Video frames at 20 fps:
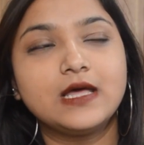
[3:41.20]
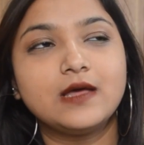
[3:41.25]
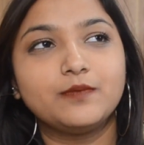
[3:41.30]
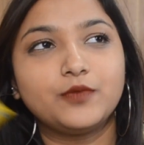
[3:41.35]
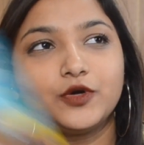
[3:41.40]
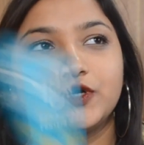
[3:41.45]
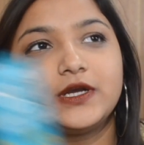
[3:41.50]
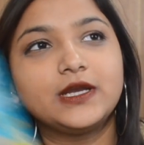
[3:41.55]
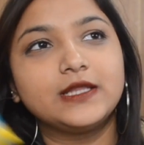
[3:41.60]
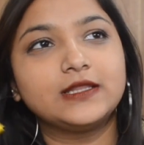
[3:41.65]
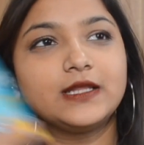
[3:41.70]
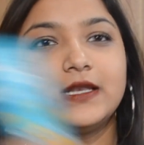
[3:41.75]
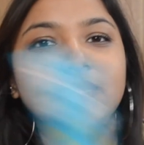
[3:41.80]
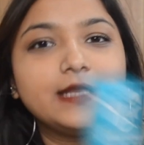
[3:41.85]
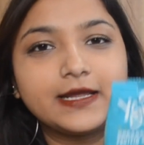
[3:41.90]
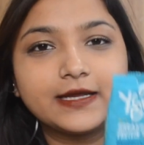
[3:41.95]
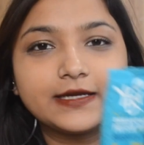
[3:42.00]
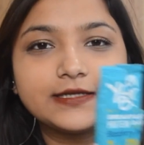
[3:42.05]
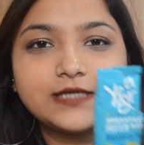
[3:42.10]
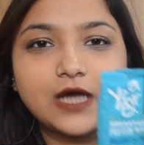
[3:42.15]
put it in the
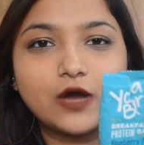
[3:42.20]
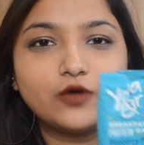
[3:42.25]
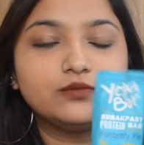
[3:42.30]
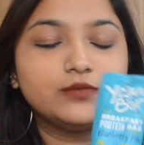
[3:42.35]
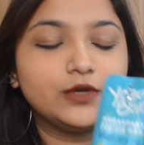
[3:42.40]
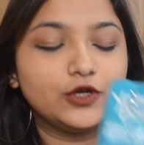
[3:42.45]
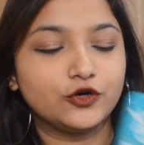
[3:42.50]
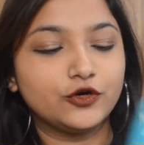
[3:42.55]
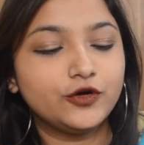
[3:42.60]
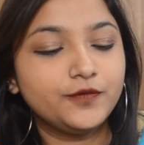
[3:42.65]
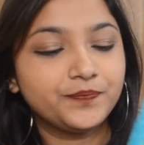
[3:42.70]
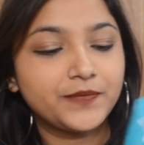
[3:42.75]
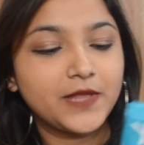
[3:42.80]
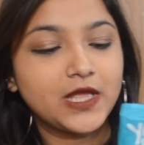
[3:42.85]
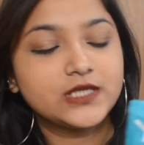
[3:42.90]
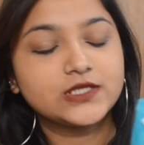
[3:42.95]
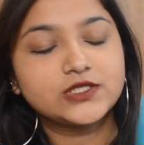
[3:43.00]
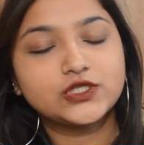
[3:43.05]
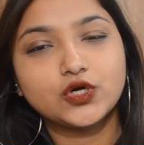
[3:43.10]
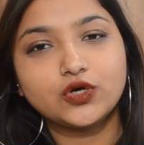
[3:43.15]
link down below.
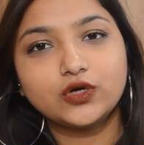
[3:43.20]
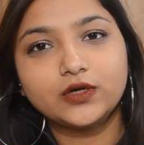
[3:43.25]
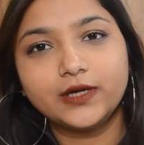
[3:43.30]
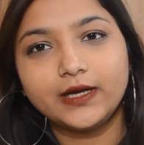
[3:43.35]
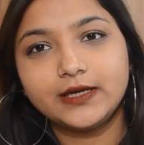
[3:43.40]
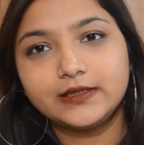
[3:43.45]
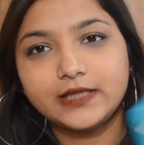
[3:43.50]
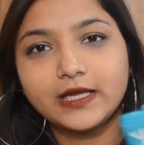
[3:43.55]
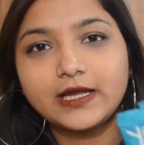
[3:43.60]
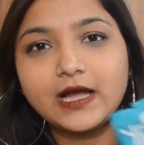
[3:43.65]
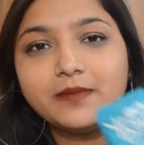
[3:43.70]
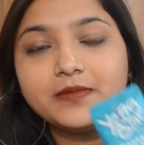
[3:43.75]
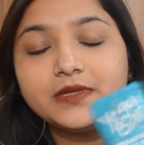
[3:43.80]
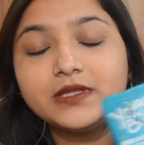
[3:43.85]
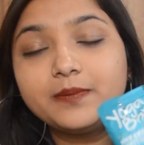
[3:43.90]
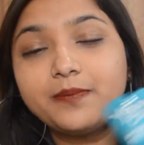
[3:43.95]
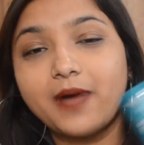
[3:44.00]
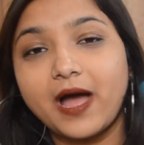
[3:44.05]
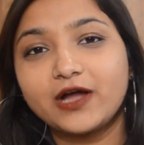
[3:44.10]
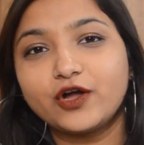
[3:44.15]
So they come in
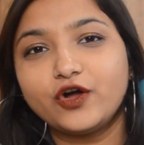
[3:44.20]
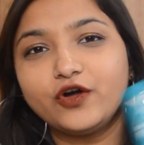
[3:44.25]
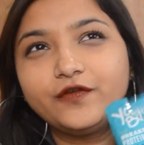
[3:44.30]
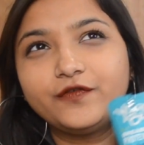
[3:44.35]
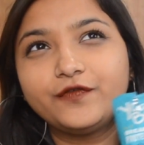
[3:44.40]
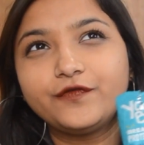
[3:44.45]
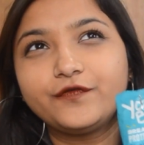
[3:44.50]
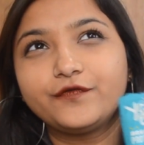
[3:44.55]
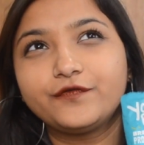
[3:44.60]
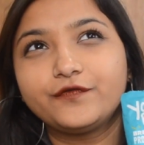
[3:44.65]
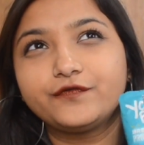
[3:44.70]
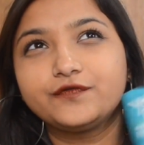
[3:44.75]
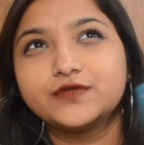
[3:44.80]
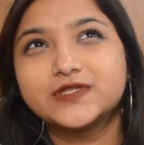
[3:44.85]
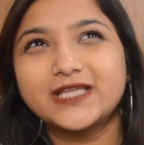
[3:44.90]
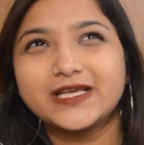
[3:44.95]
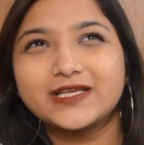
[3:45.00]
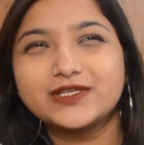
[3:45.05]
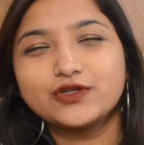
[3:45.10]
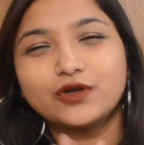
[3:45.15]
the pack of
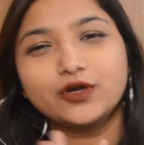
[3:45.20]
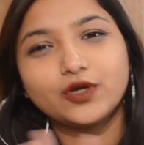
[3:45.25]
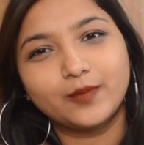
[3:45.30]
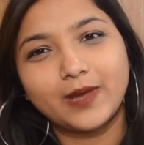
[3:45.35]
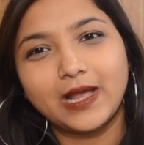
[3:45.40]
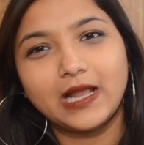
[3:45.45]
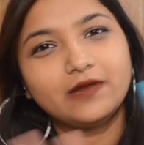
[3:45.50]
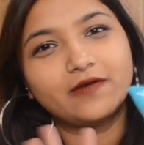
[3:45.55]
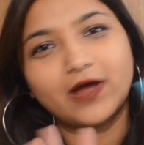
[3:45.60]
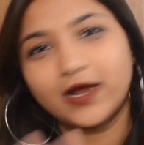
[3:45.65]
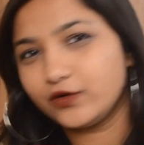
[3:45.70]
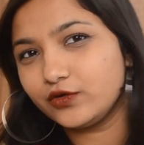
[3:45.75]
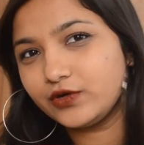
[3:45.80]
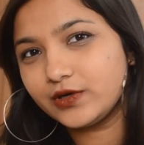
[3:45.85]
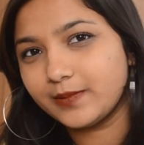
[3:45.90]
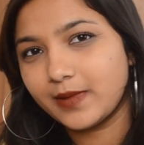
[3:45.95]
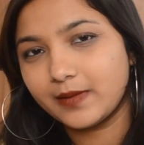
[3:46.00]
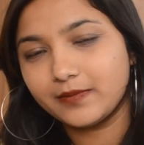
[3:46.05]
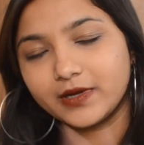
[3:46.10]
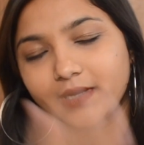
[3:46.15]
6 or 12, I don't
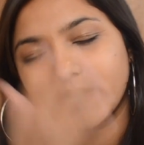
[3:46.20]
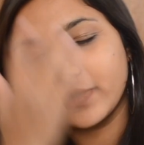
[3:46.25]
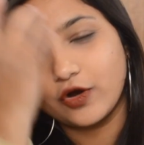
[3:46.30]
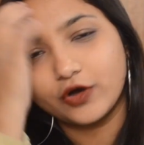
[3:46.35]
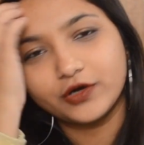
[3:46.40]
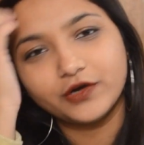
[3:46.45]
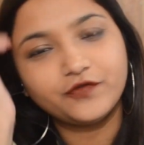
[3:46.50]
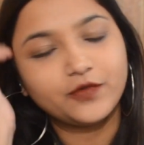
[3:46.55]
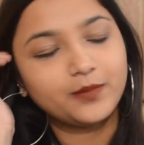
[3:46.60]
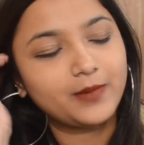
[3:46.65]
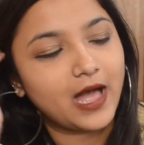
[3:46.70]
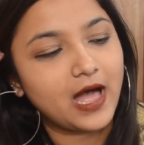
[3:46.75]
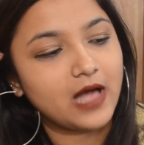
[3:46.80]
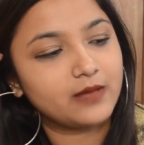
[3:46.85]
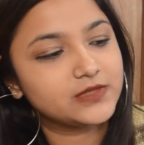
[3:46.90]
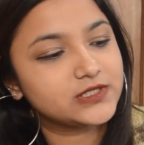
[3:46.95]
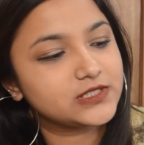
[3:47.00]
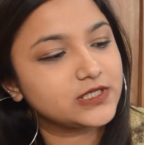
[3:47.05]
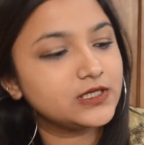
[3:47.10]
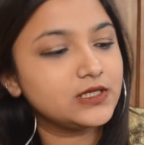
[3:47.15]
remember. I got it from
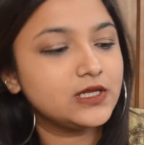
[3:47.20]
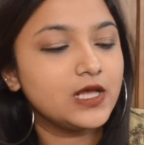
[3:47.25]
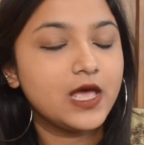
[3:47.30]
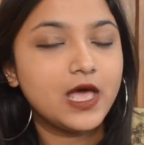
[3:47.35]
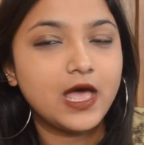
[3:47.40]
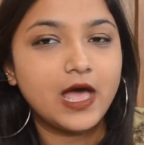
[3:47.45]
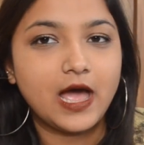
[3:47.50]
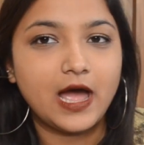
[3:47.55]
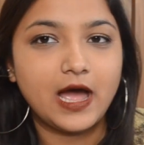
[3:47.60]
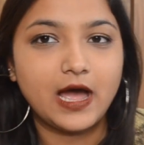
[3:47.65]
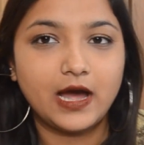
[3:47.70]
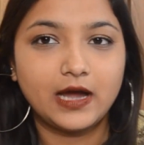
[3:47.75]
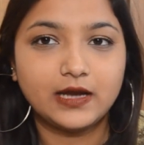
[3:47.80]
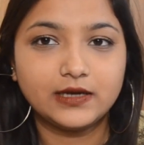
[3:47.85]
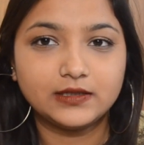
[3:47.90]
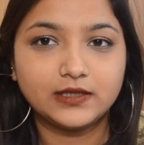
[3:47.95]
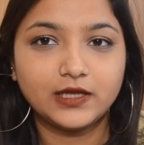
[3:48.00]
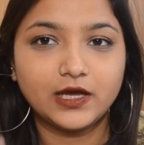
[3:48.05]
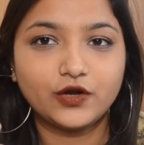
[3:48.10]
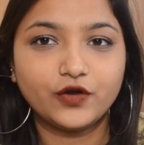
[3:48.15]
Amazon
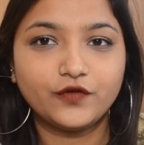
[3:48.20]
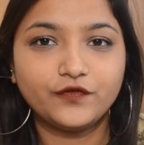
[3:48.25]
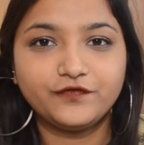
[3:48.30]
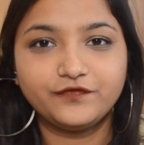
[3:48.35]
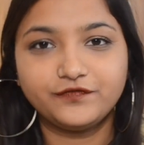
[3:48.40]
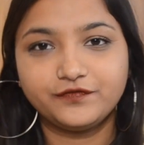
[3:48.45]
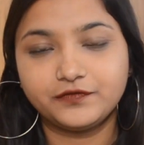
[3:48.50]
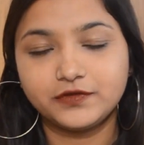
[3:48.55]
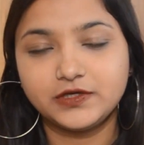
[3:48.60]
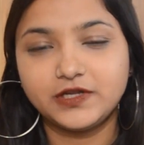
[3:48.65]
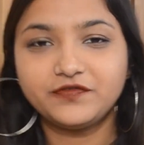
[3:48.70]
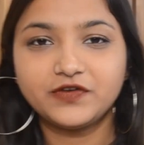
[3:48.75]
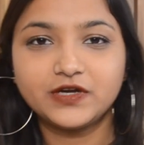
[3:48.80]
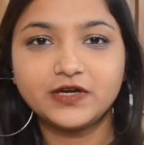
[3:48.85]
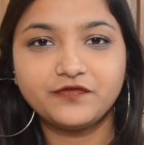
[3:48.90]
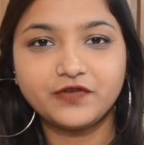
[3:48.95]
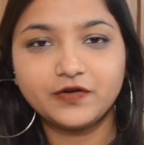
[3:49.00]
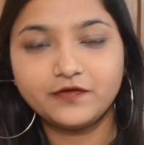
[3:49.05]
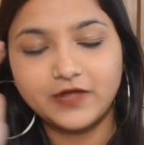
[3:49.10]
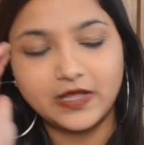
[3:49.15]
and they are of
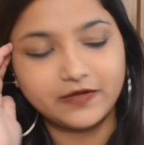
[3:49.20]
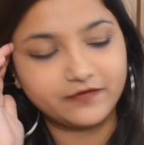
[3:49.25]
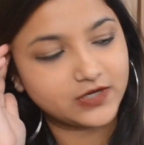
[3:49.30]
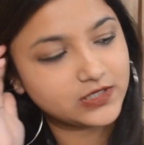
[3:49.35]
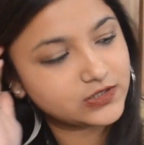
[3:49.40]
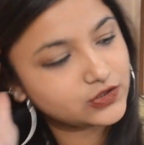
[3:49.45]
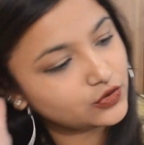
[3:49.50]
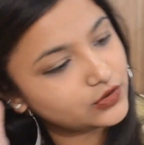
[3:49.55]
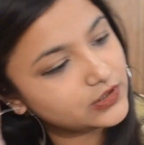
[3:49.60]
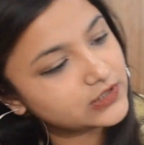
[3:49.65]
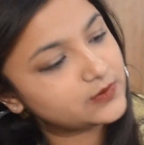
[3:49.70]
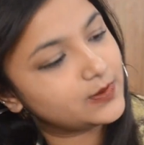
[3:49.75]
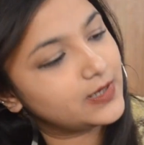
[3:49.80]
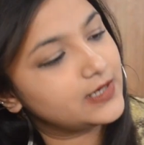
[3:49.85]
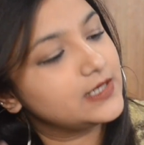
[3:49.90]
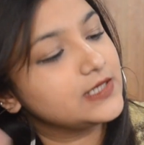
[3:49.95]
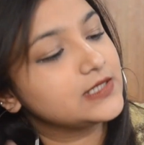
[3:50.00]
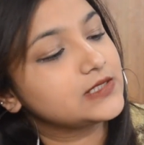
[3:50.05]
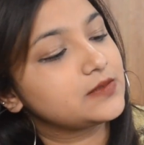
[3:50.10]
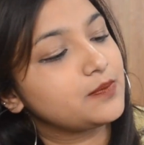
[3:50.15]
different flavors. So this
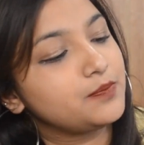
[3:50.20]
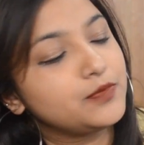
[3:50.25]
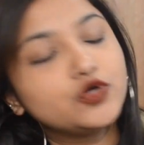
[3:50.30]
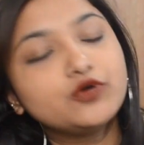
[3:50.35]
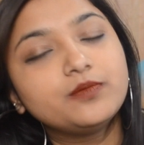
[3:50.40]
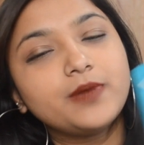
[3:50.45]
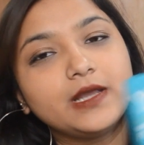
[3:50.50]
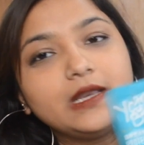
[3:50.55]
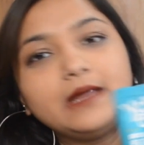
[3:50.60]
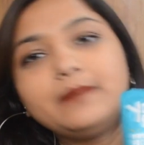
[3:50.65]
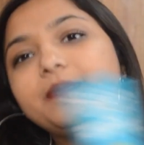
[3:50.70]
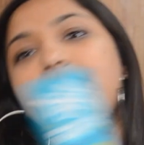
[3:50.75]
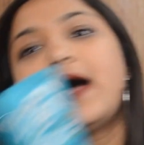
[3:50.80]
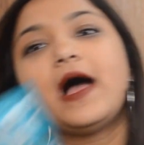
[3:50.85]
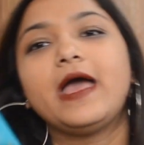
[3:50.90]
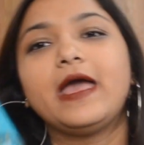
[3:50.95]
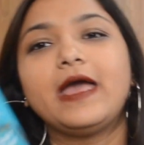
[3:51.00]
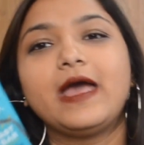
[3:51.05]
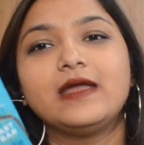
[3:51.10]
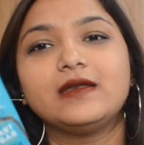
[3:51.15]
one is blueberry
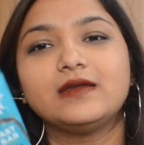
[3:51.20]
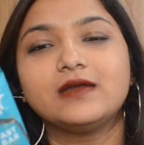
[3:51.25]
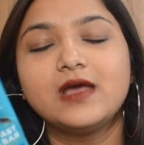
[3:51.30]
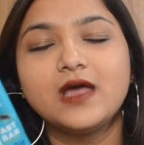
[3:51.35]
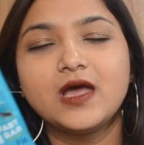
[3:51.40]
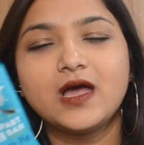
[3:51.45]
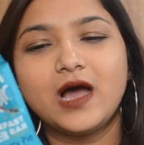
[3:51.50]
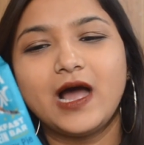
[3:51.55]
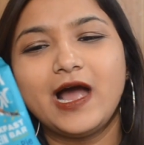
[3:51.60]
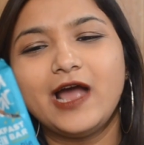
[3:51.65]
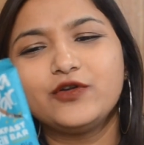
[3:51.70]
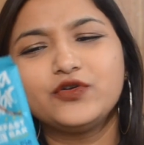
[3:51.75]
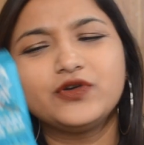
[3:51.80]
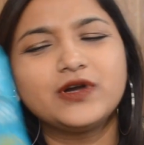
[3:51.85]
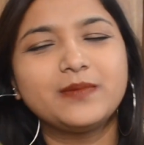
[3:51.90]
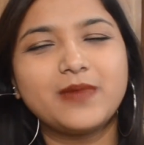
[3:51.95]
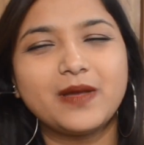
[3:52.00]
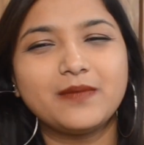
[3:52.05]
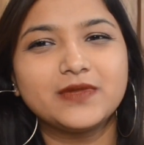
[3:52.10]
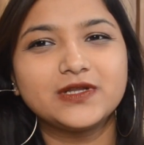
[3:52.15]
pie, and I don't
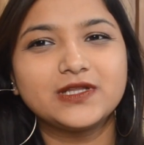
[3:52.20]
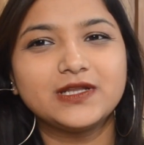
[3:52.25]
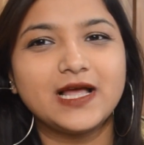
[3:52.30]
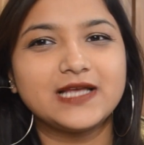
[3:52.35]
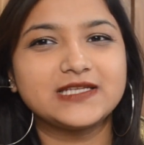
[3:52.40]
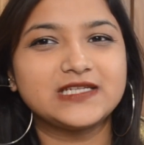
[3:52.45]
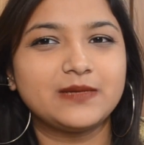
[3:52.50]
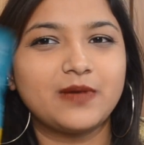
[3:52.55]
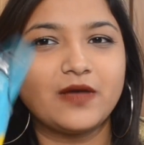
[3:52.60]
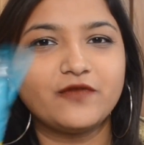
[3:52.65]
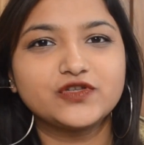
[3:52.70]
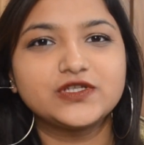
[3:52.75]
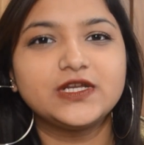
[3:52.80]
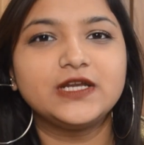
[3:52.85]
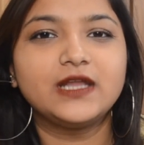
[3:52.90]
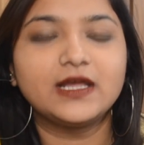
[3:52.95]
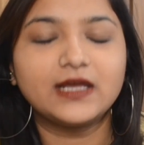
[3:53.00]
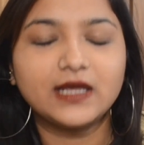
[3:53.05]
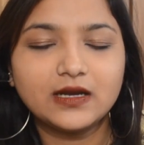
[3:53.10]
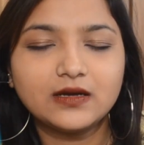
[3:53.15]
remember the last time I was
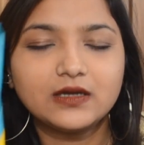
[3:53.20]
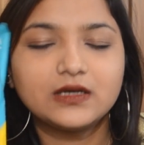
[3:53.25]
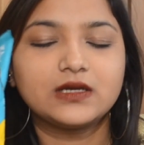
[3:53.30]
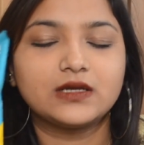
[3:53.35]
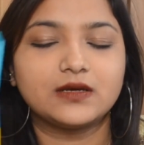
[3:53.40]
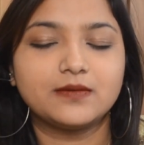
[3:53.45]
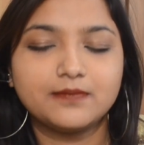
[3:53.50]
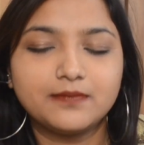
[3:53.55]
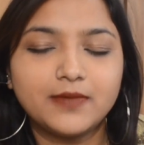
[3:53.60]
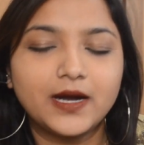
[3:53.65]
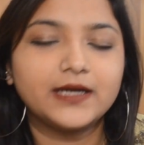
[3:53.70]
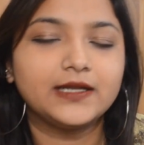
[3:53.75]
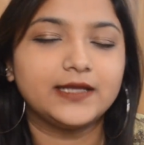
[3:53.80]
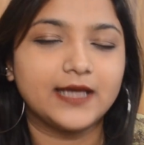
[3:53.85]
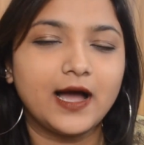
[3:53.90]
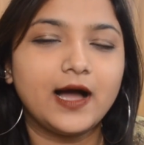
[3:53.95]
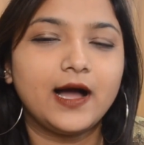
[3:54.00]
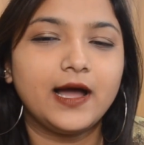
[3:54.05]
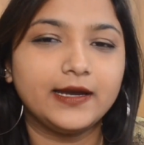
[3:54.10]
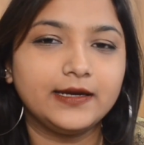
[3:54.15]
eating it, but
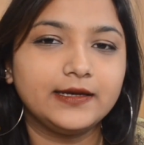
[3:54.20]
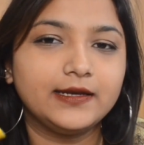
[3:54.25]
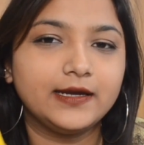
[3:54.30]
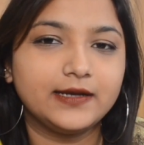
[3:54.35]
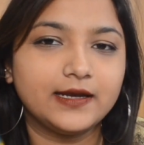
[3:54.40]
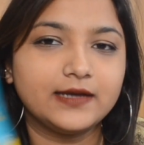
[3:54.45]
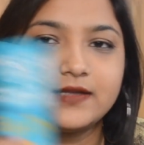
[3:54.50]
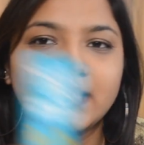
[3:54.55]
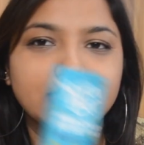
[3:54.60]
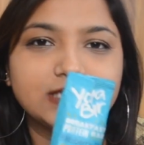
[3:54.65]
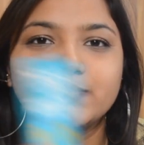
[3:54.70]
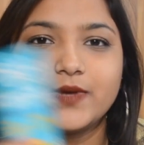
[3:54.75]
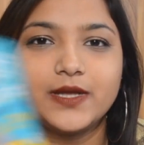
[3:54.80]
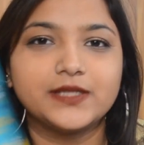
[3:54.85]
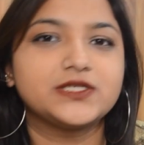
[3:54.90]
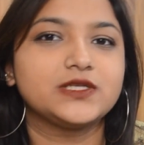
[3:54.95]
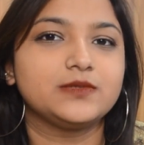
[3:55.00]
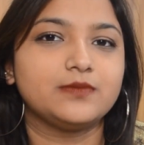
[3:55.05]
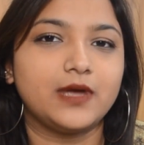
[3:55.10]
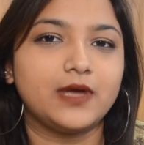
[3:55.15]
yeah, I did, and that's why it's in